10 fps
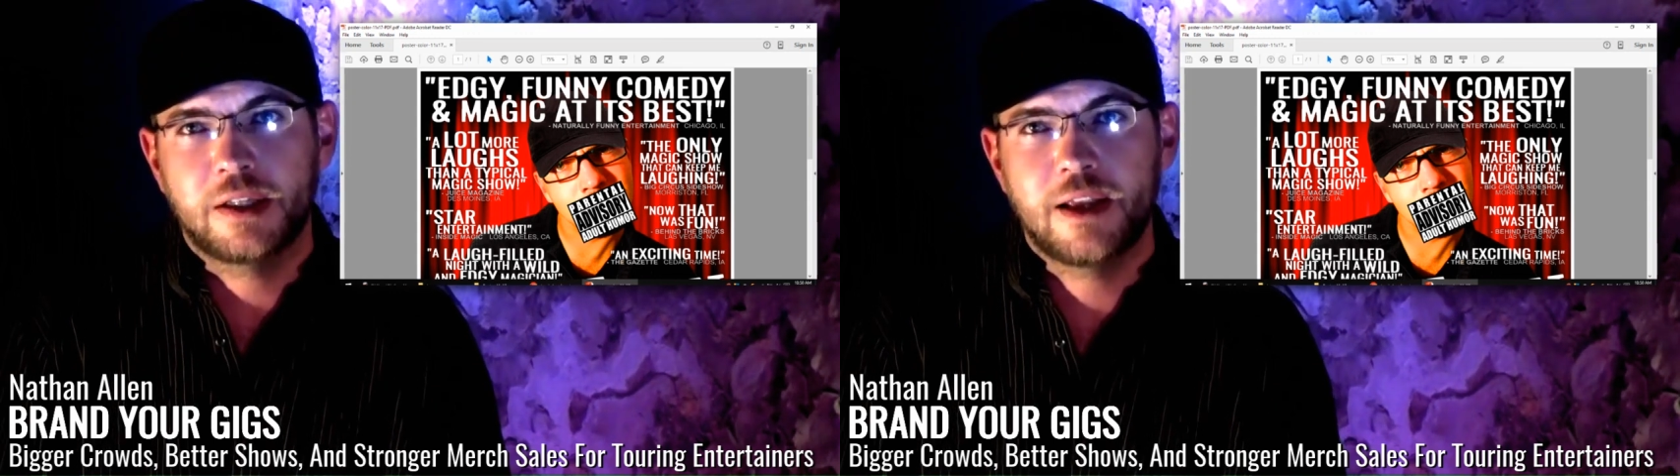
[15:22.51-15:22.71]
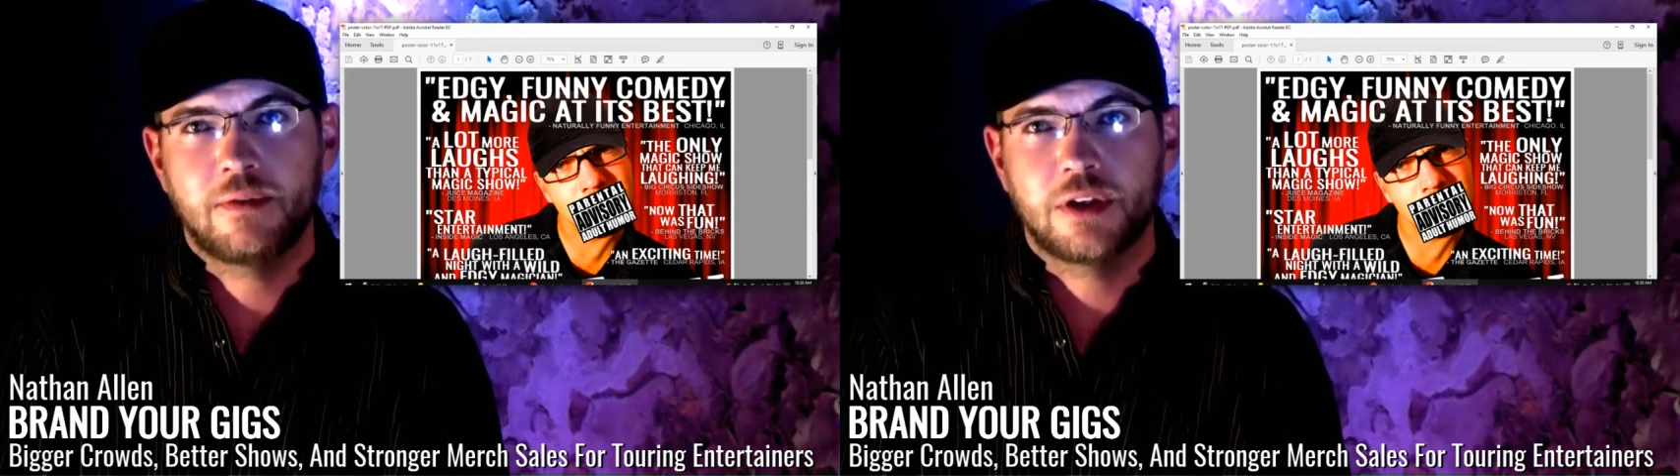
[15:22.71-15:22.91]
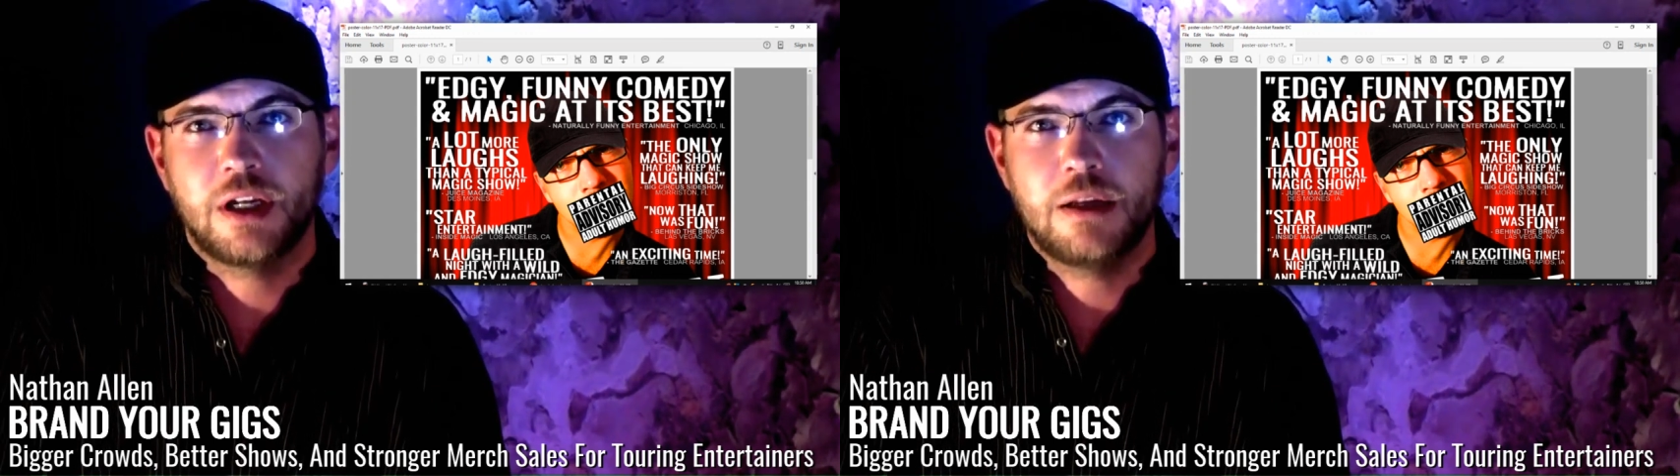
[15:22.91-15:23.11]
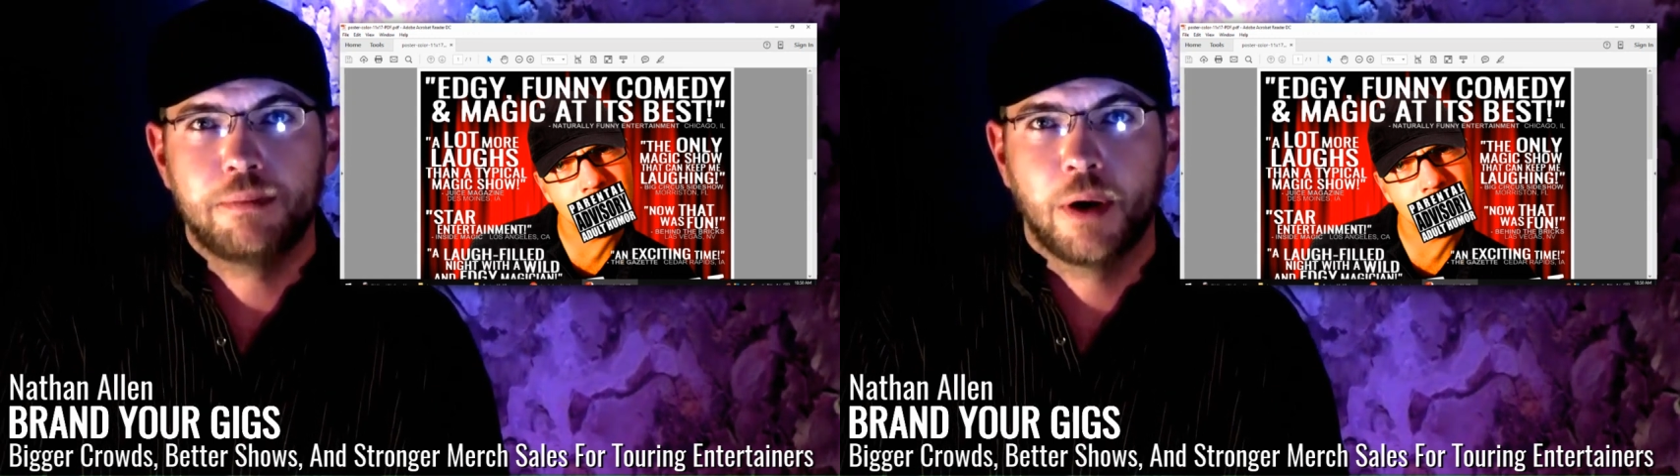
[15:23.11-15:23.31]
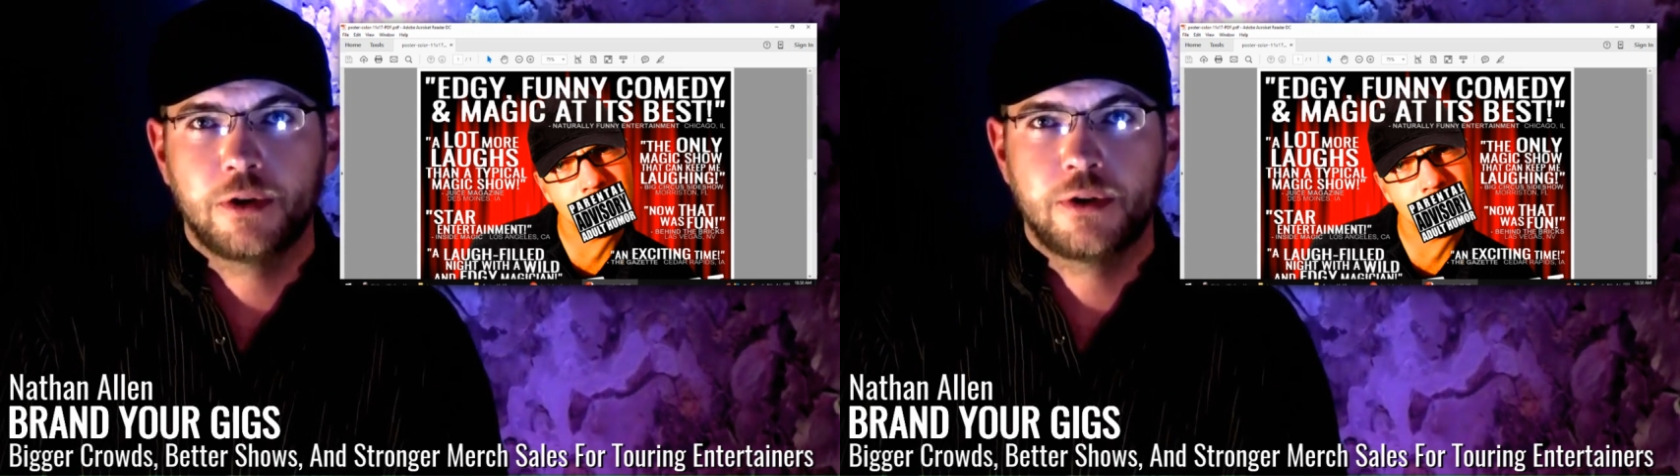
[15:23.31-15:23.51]
17
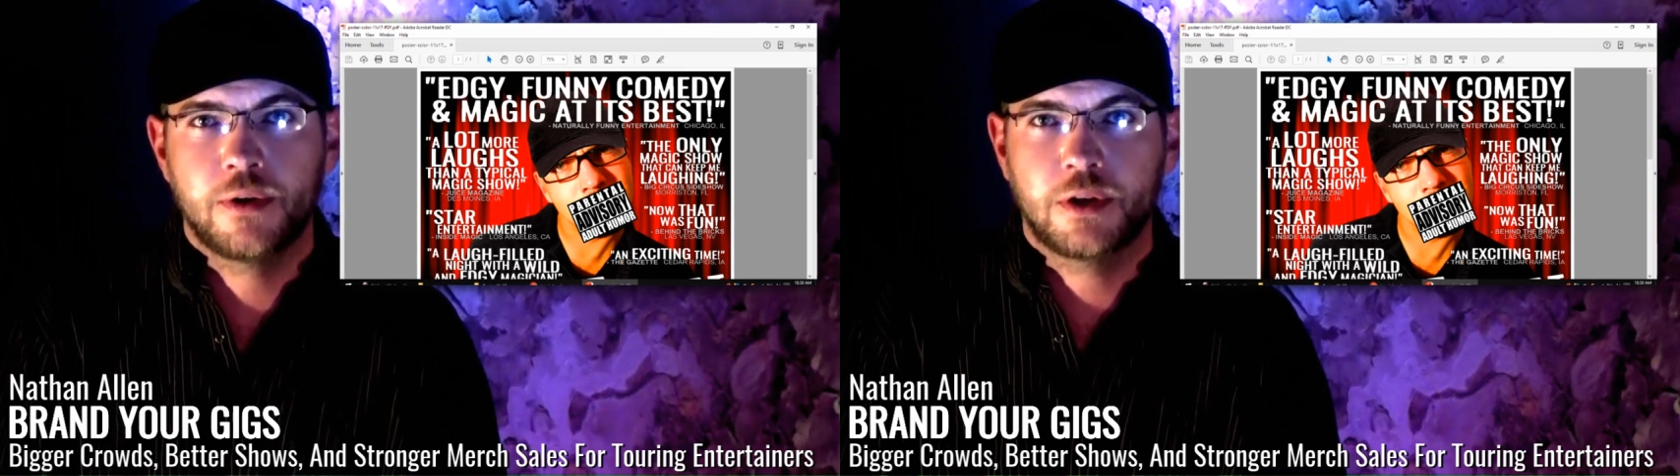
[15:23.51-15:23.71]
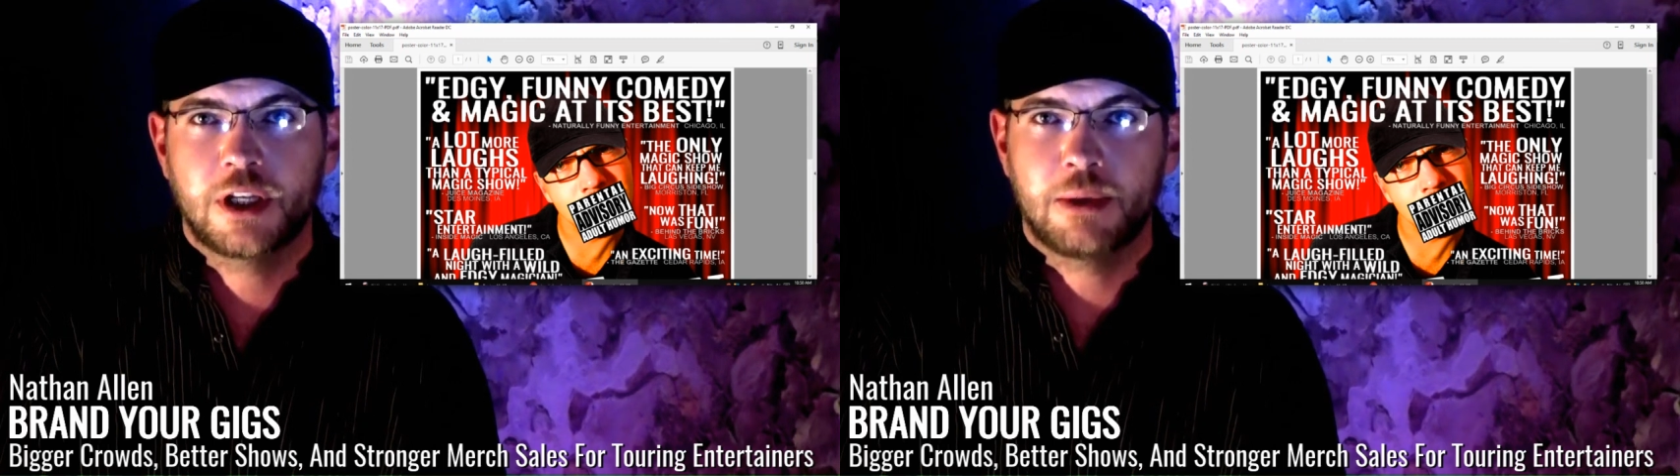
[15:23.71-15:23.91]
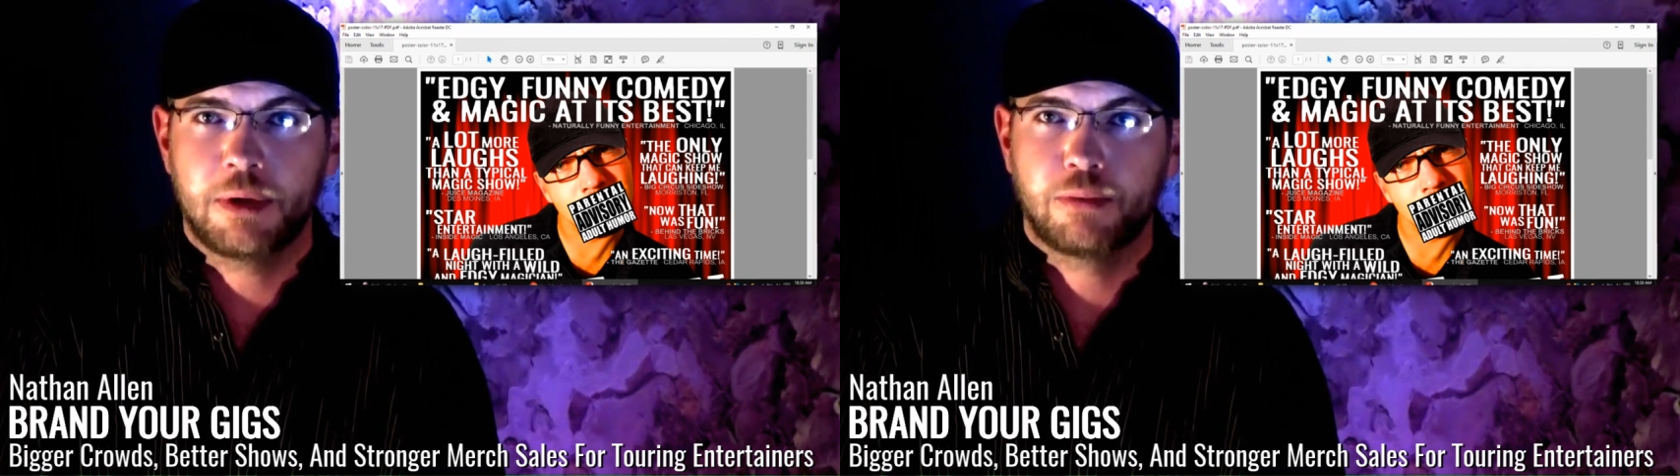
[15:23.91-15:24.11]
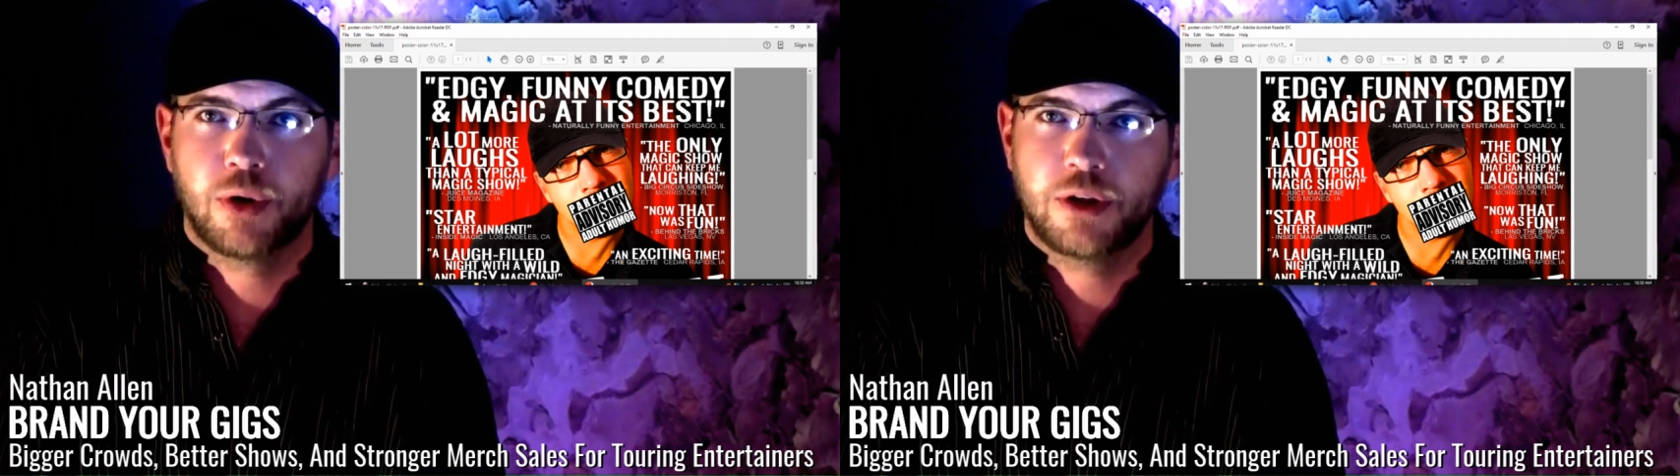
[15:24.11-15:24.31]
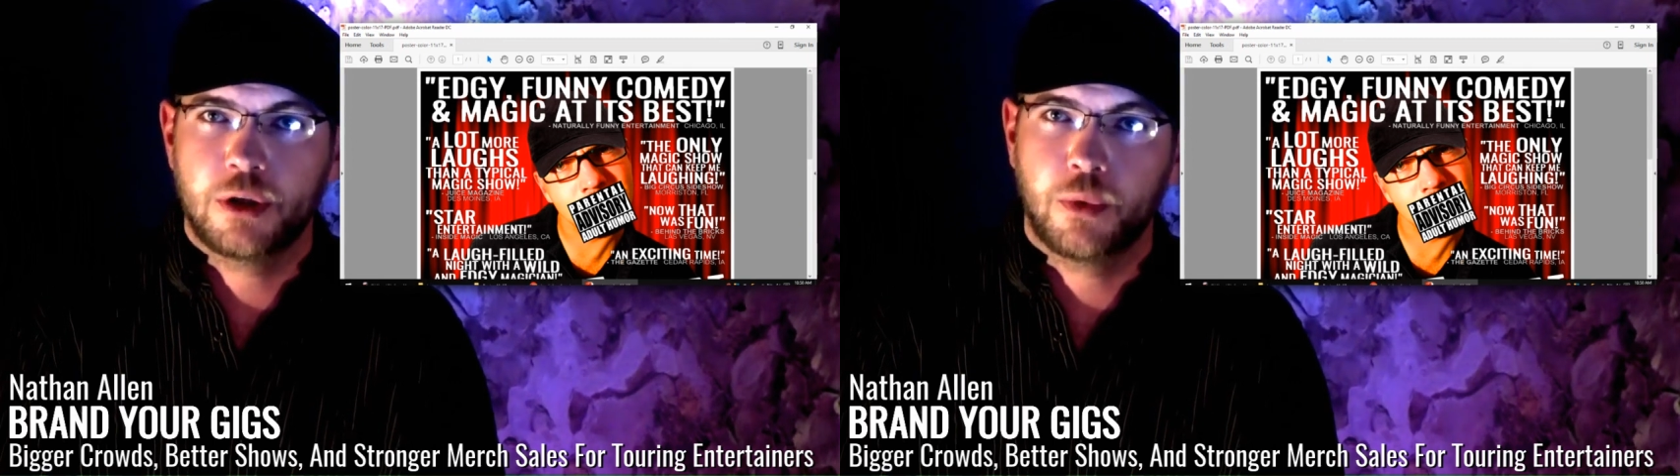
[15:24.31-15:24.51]
poster that's going to be printed